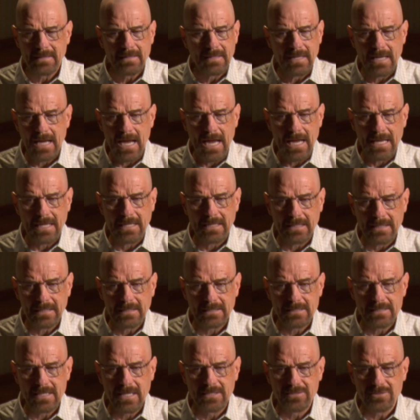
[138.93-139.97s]
Hank
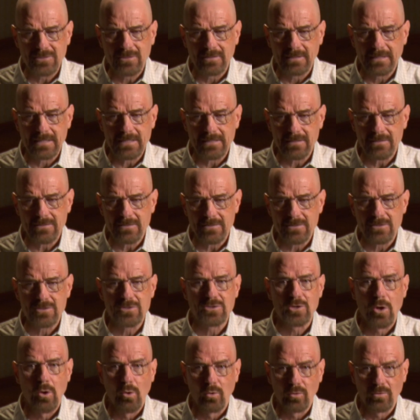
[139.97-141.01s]
essentially
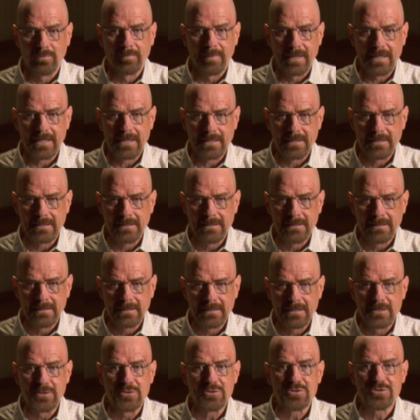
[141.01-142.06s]
sold me
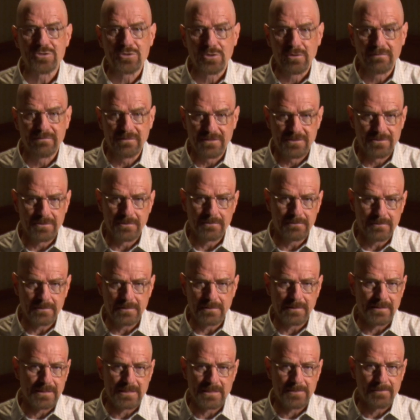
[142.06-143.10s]
into servitude
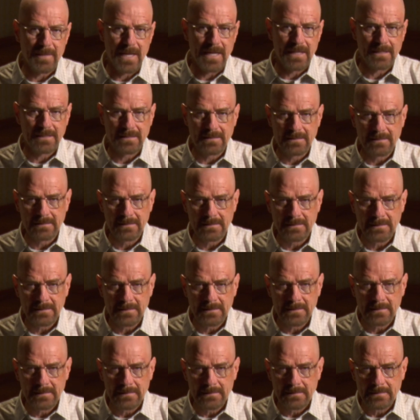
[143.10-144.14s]
to this man.
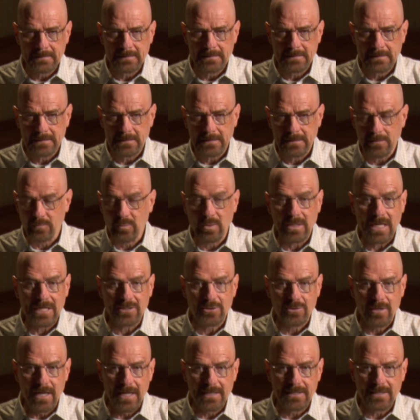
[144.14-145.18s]
And when I
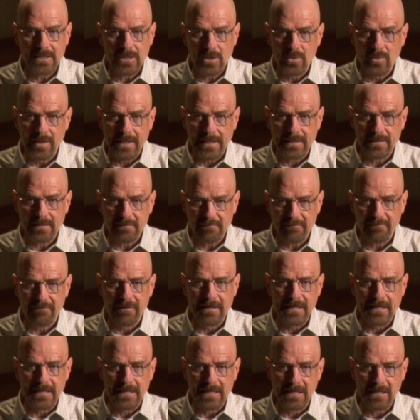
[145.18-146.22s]
tried to quit,
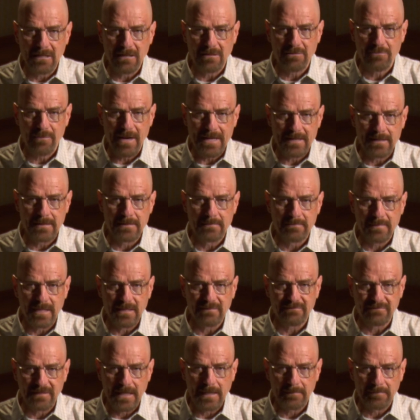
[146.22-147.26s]
Fring threatened my
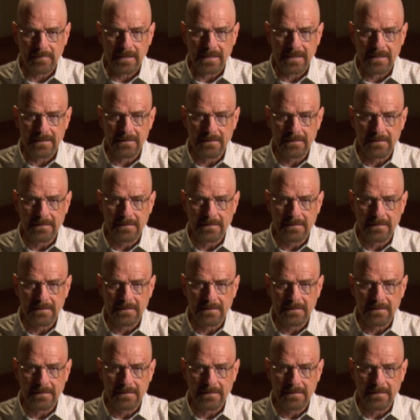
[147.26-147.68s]
family.